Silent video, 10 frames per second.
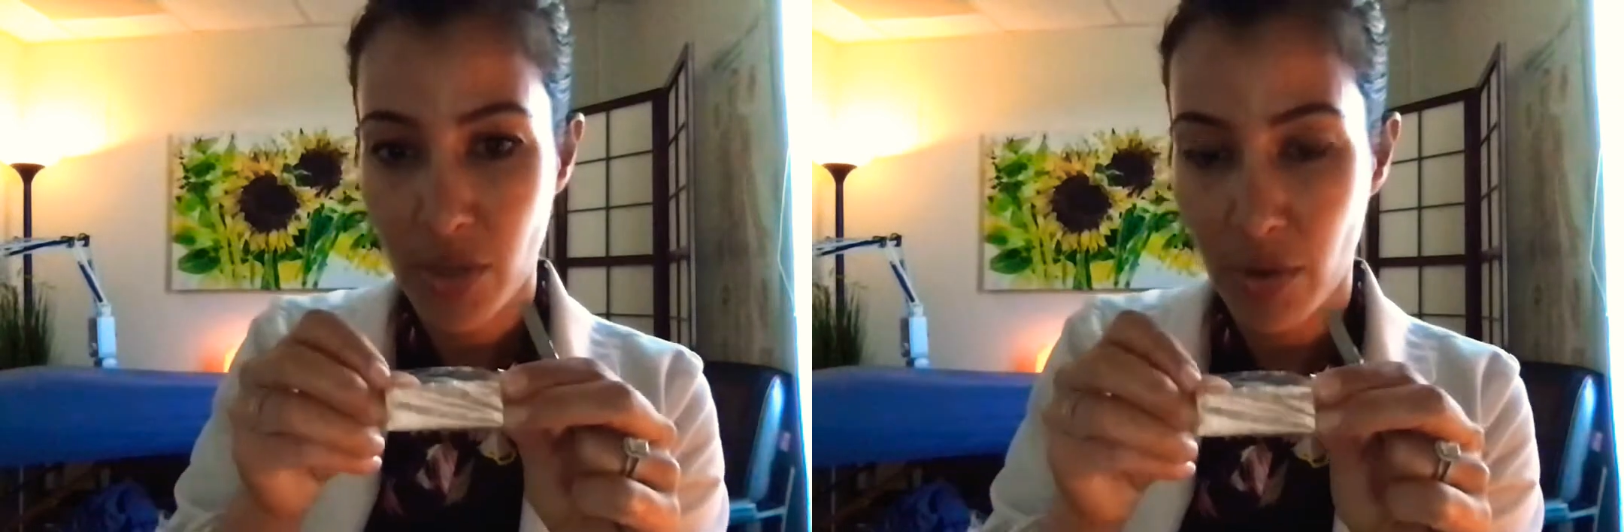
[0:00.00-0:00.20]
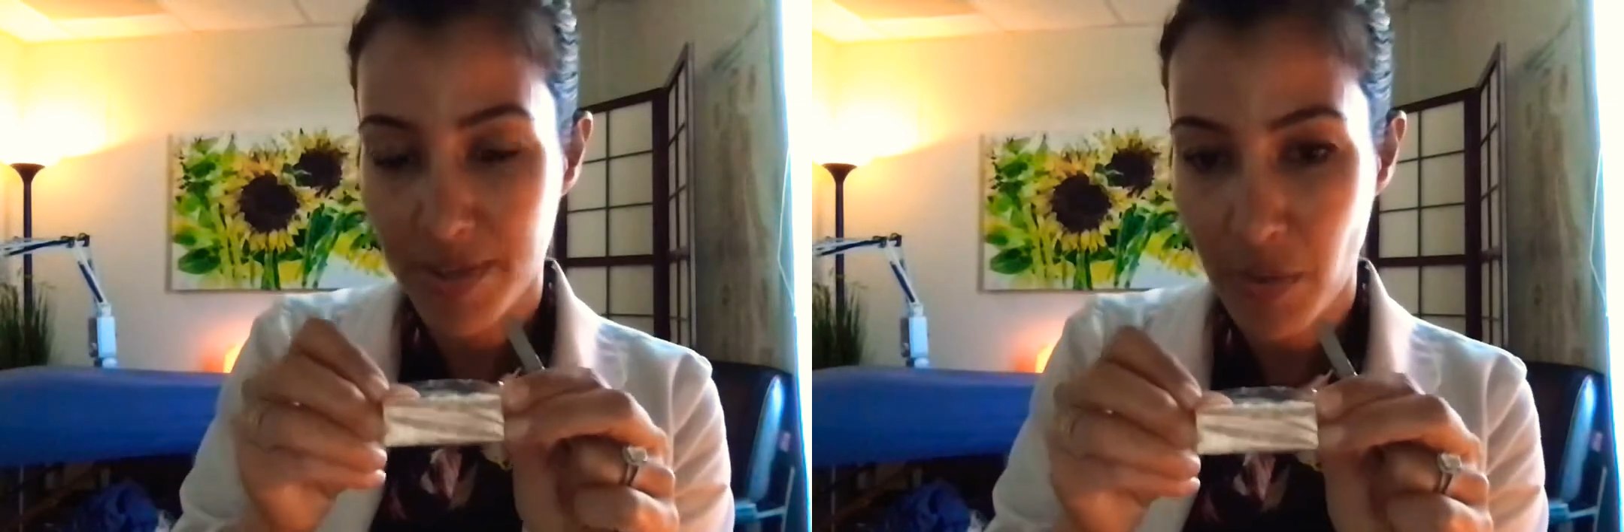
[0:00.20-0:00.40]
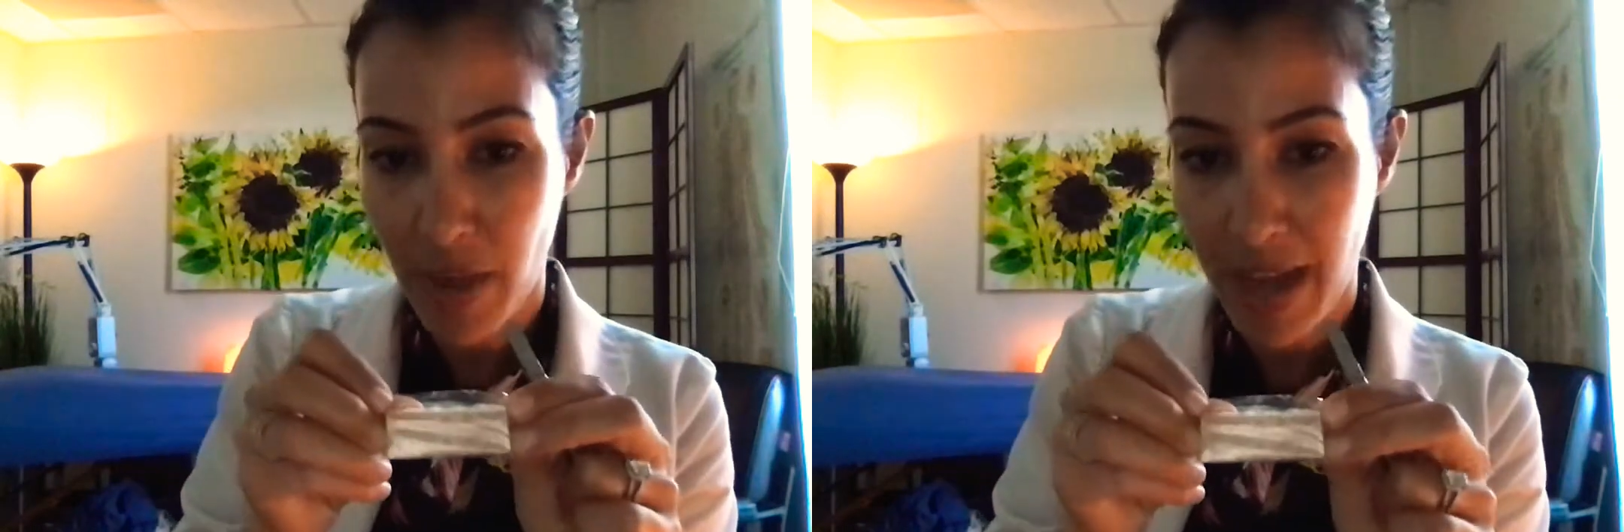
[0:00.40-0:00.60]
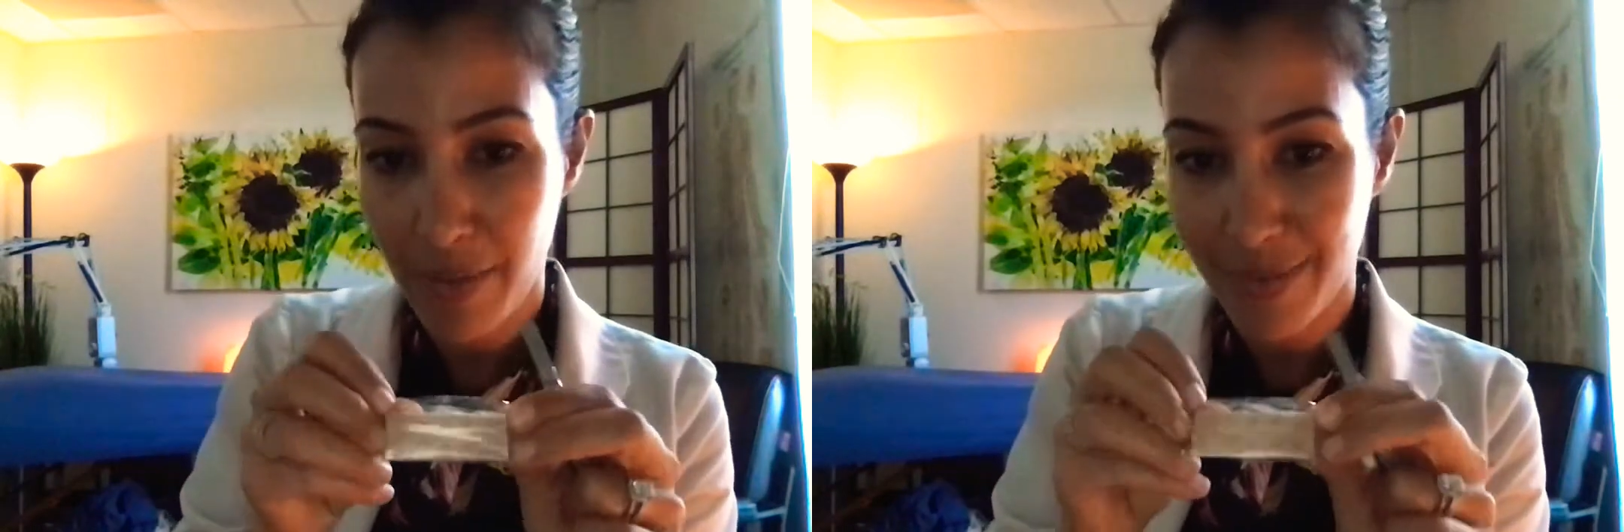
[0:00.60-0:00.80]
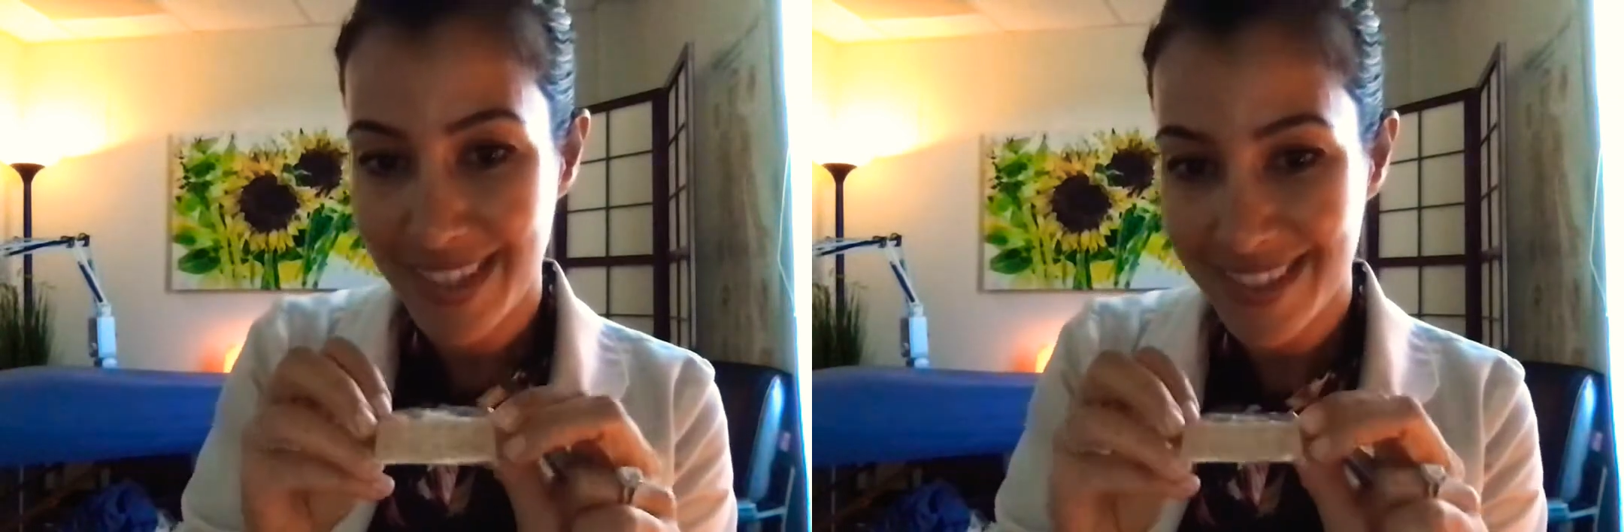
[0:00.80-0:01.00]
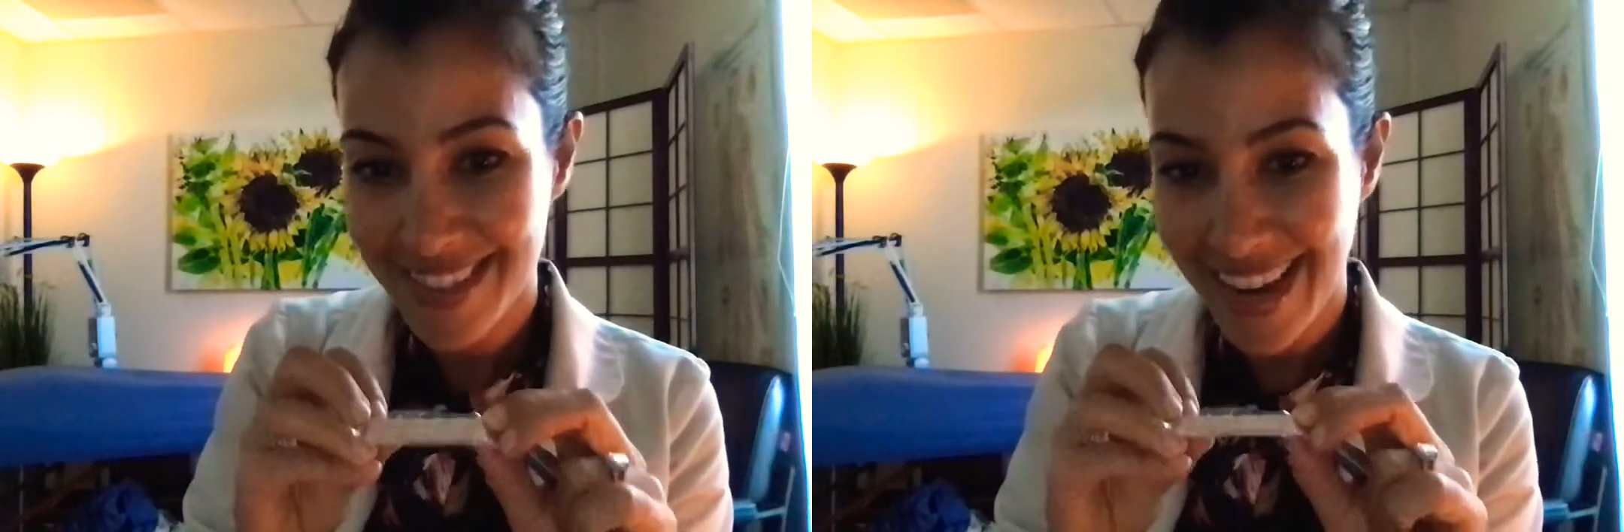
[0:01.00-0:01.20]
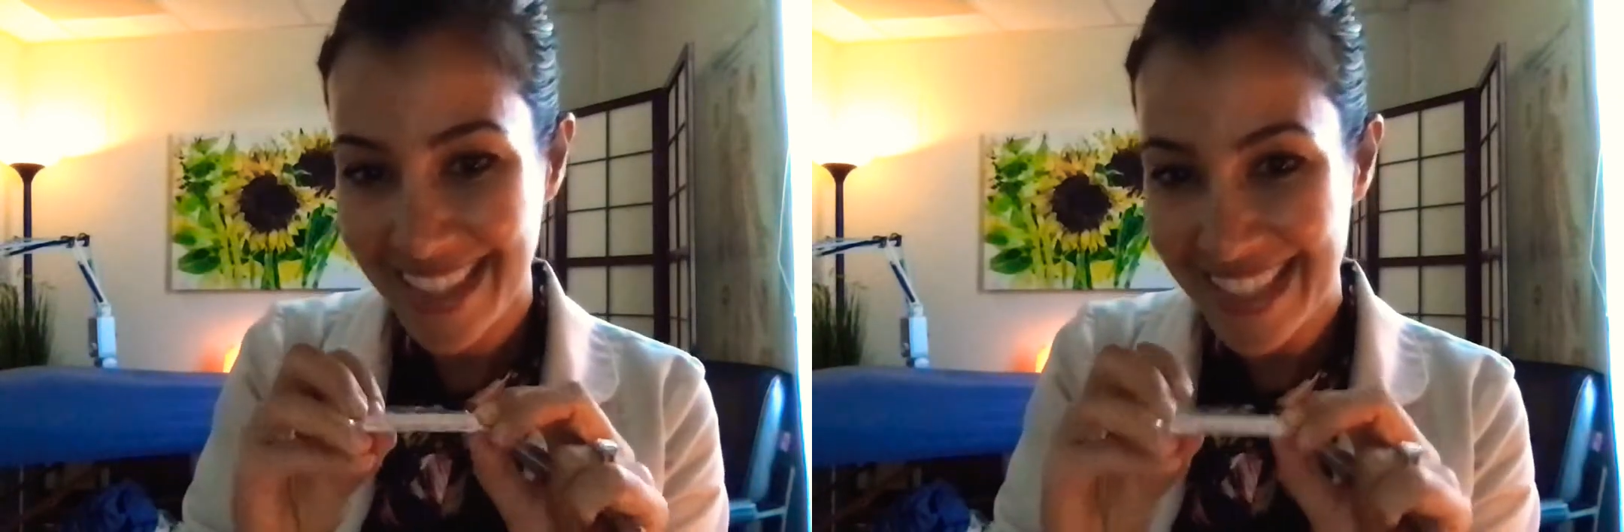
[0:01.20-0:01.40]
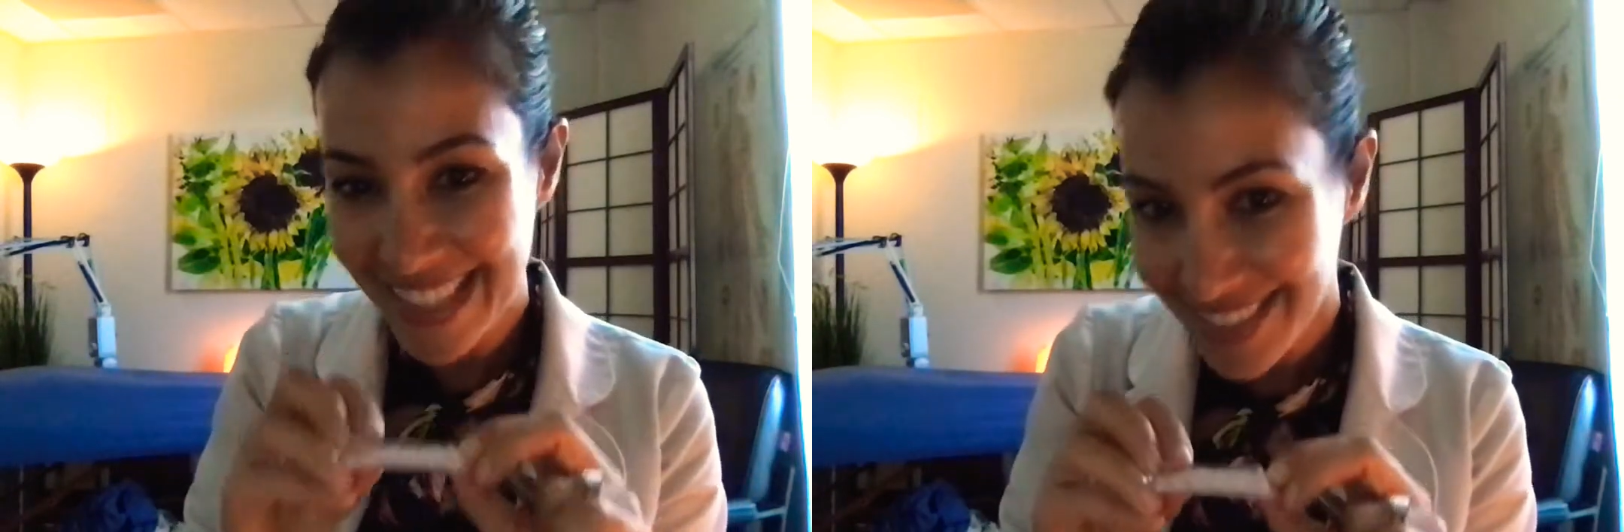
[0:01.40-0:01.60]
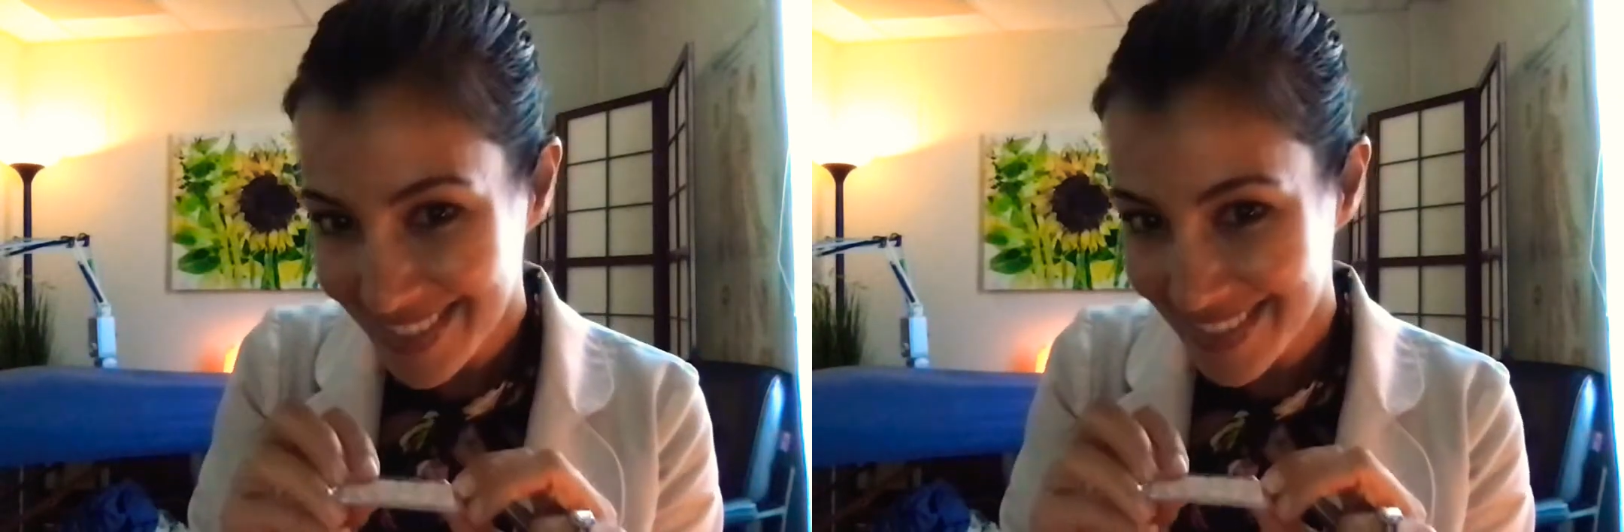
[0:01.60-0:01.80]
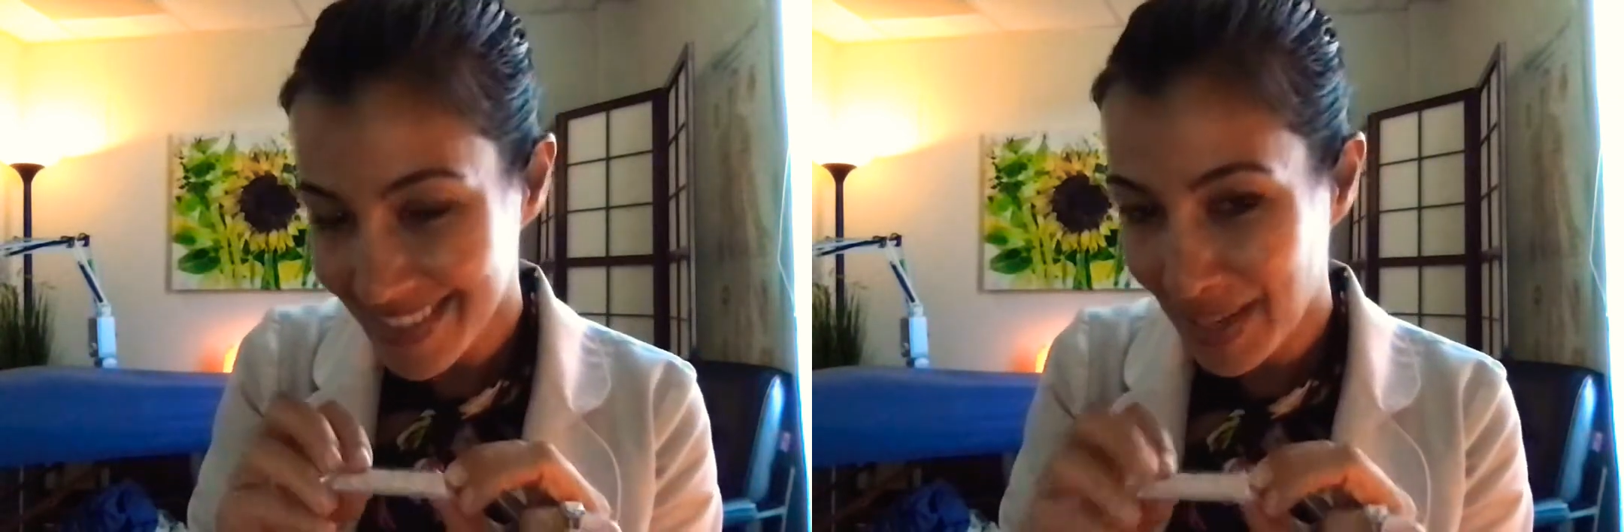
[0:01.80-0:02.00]
also have little tiny needles
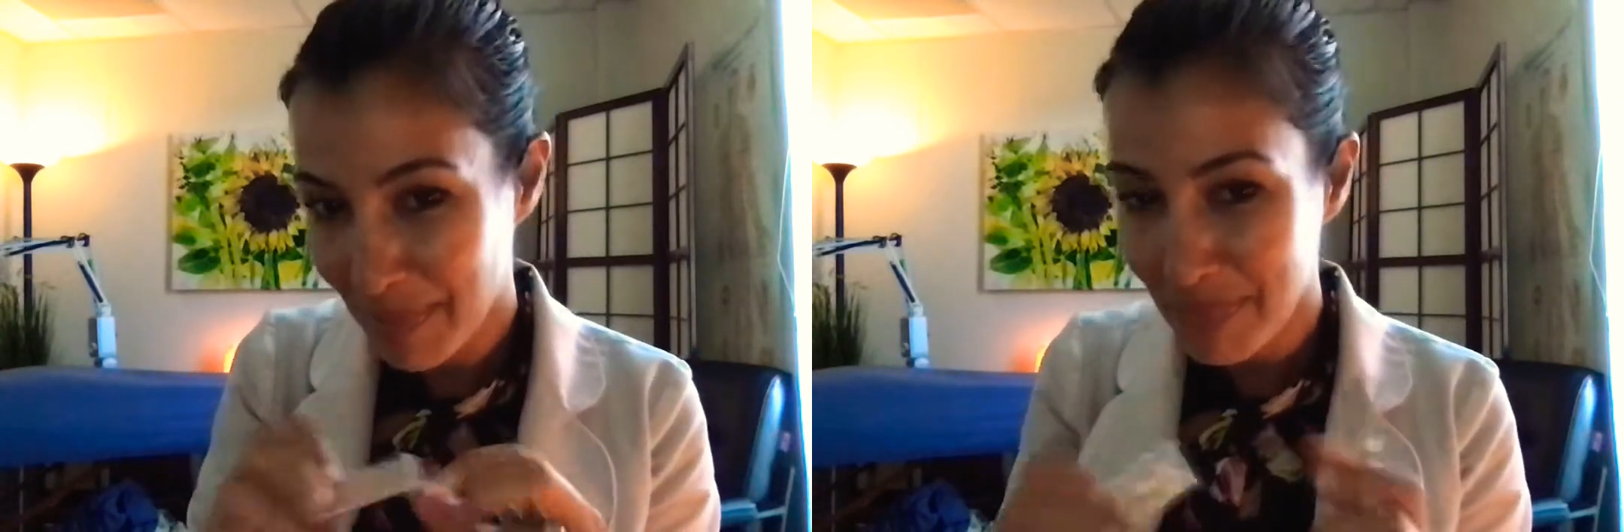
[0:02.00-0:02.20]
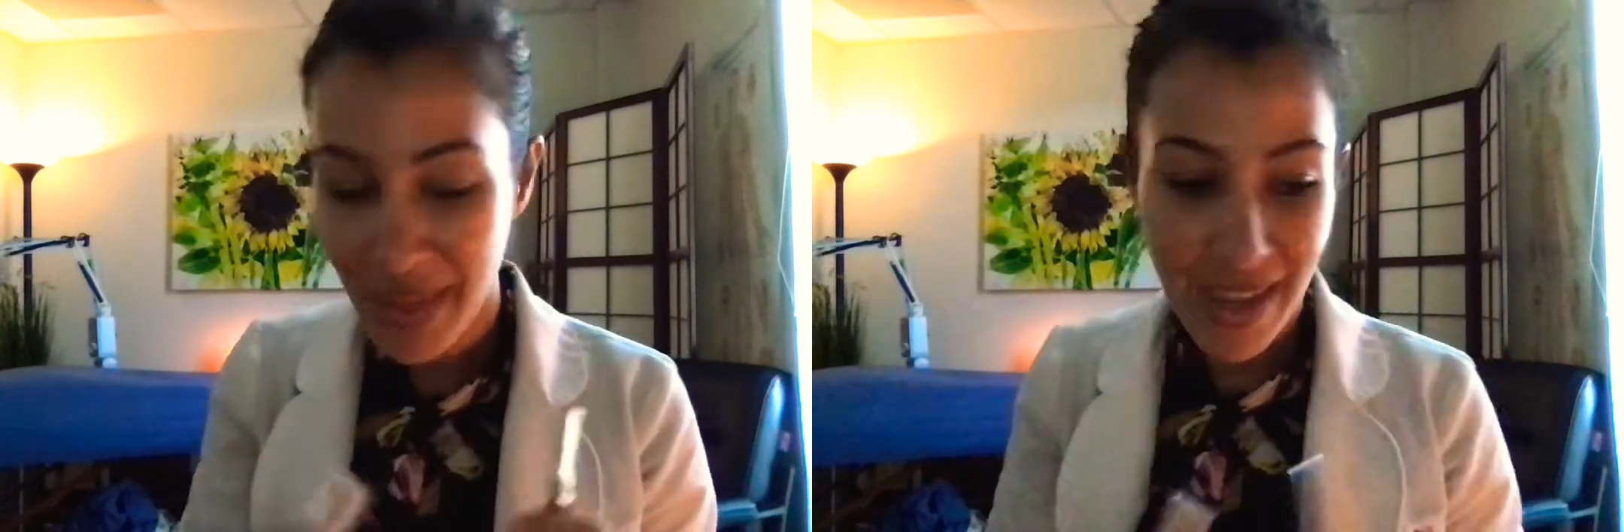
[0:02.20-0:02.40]
in them.